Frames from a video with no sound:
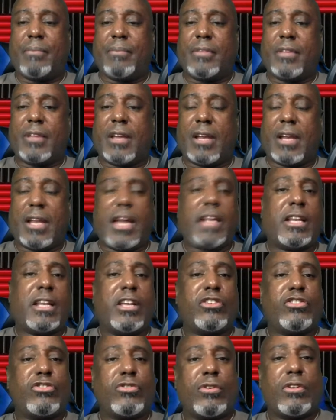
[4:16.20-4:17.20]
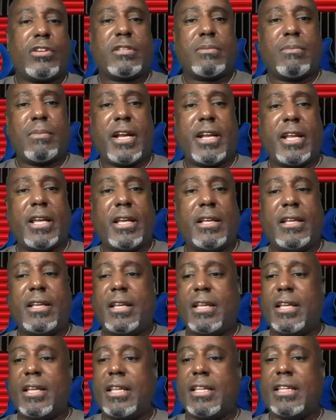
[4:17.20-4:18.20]
collect insurance money,
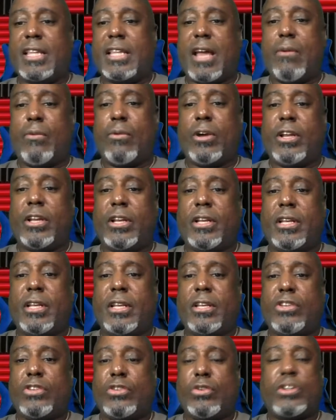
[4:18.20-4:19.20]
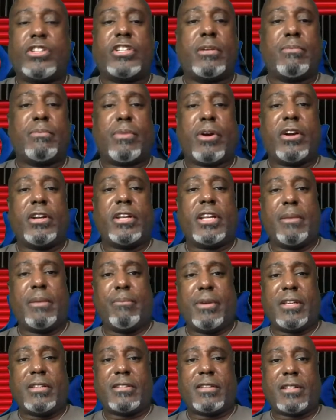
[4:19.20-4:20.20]
they would torch and burn their
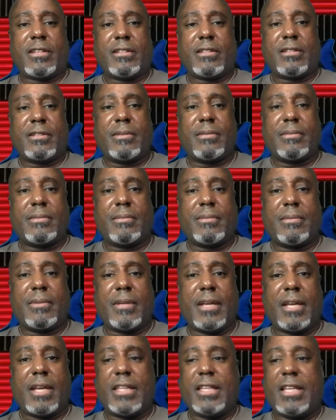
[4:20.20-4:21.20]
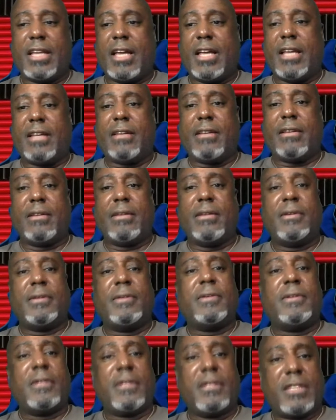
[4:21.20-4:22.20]
business and then
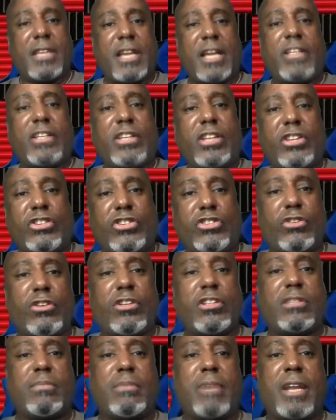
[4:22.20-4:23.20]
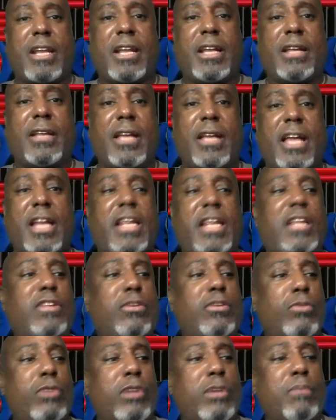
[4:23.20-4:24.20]
take the insurance money and either
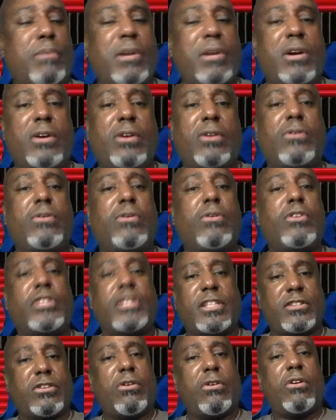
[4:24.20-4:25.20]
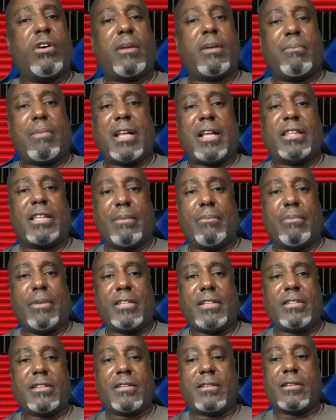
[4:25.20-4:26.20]
rebuild or just go on about their
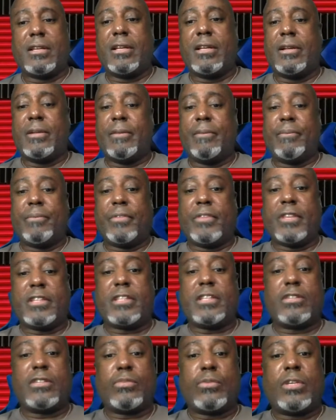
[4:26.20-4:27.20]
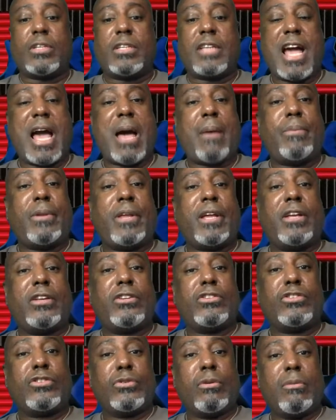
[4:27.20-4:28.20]
business. This is what's happening
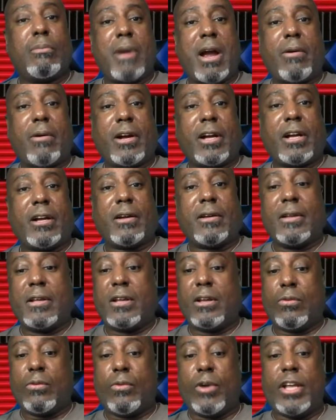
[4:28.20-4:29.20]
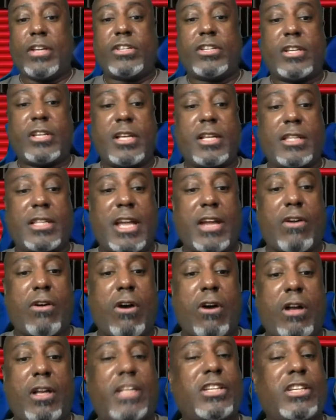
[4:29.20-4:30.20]
to America, which they
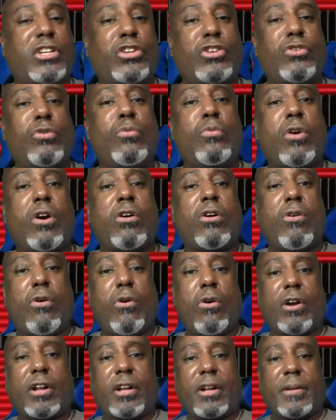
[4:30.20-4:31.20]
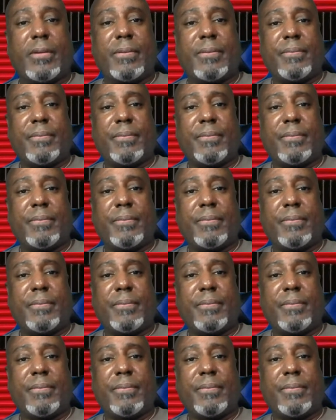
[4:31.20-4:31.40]
call it the New World Order.